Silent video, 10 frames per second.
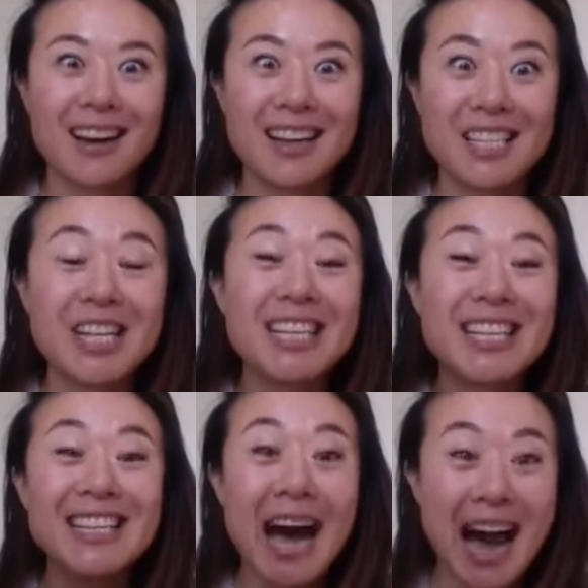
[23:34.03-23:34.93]
she did
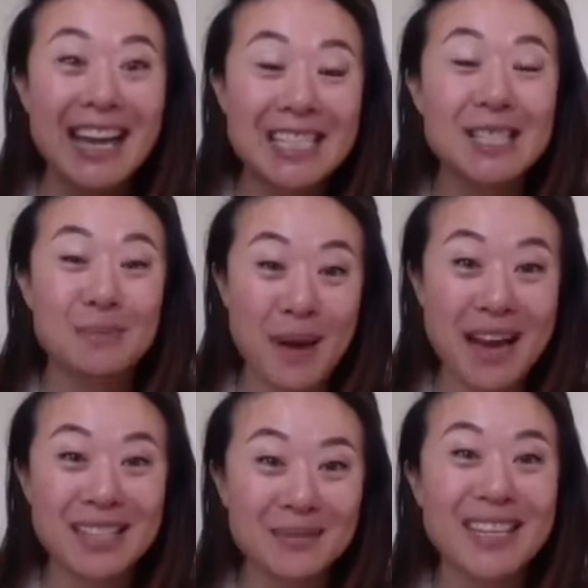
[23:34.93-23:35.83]
not
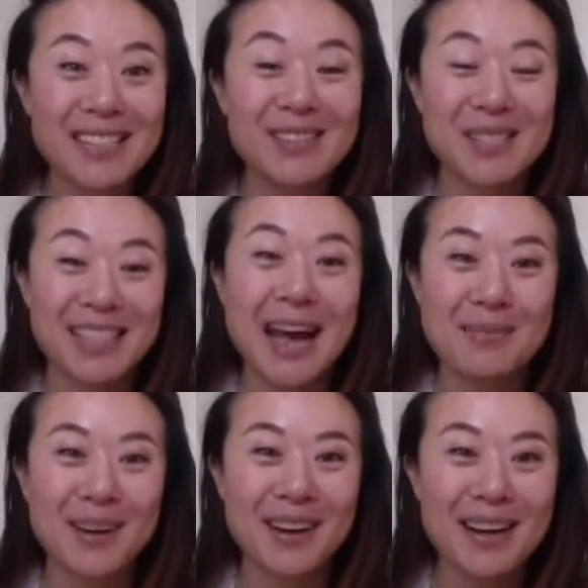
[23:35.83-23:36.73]
expect me to
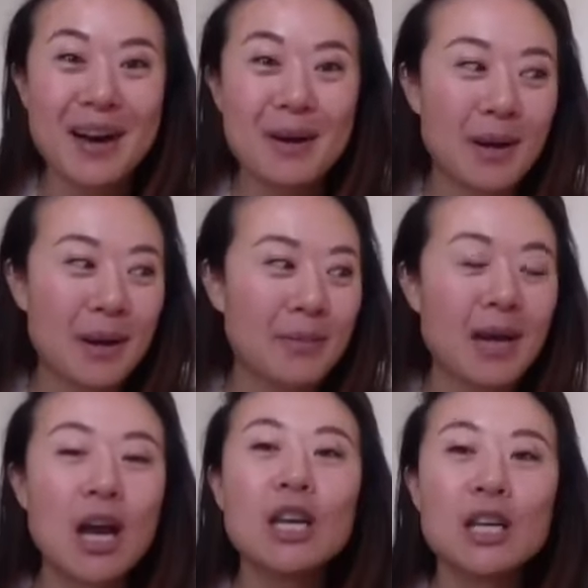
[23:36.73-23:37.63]
slap her, but I'm
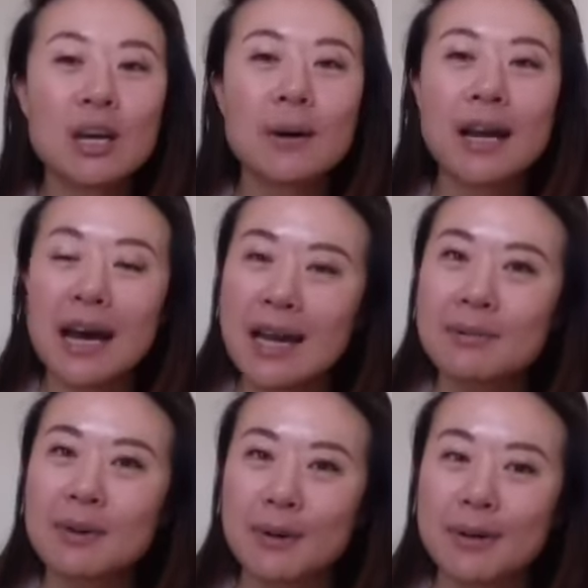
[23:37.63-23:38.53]
like, you know what? I
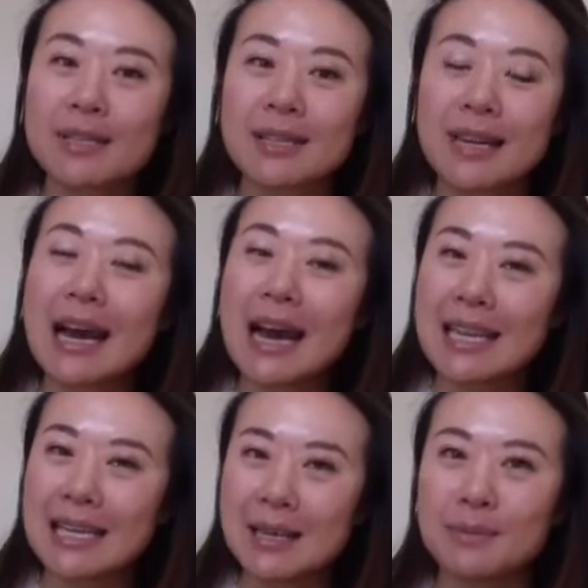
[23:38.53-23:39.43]
am a person. I
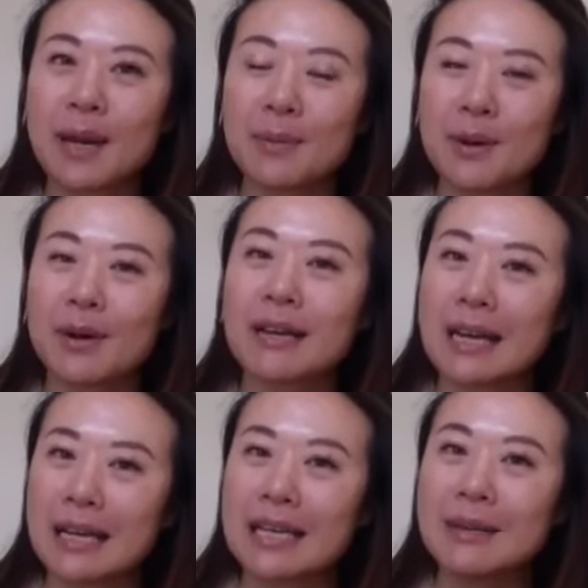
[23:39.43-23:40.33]
keep my word and
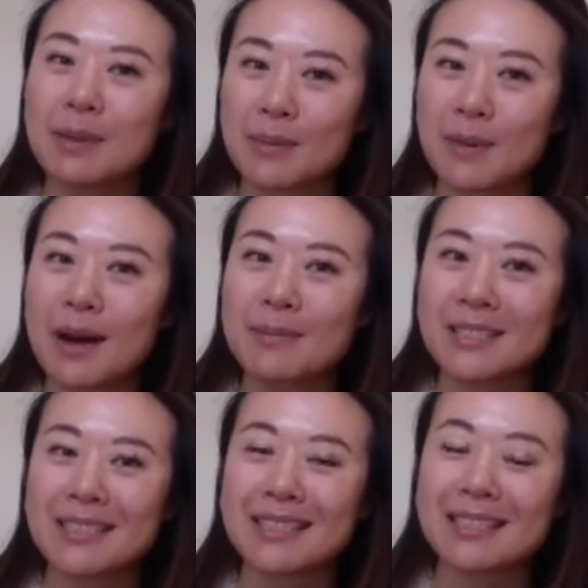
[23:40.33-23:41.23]
I keep my
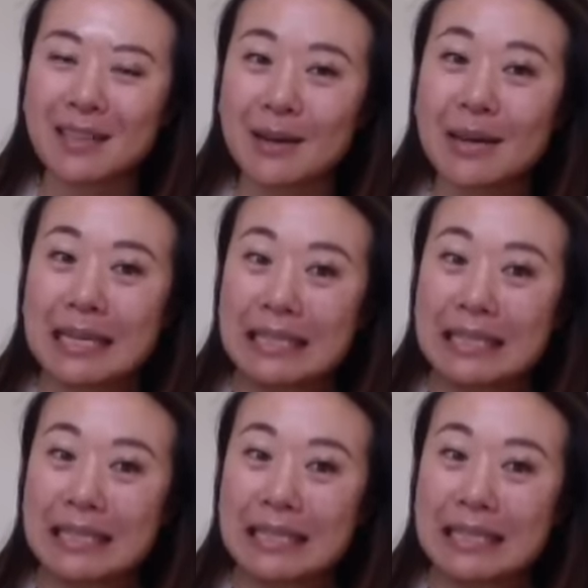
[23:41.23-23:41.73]
promises. So